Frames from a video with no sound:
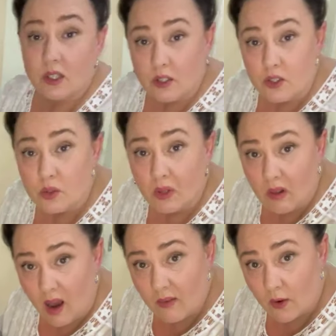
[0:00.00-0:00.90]
going to do a
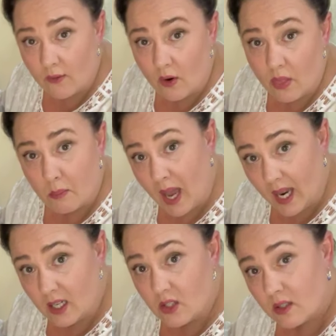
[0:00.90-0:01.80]
live over on the
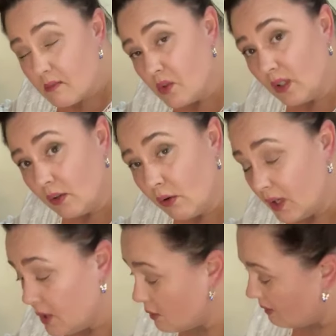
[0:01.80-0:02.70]
page because I'm doing a cookie
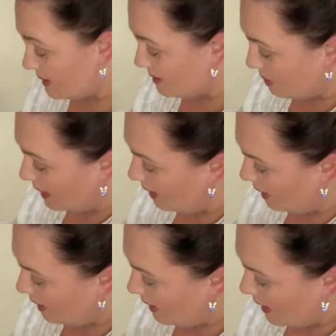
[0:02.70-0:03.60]
dough
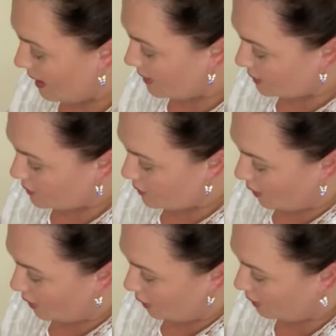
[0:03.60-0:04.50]
recipe.
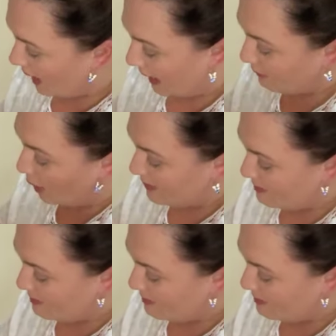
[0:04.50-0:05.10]
So I'll be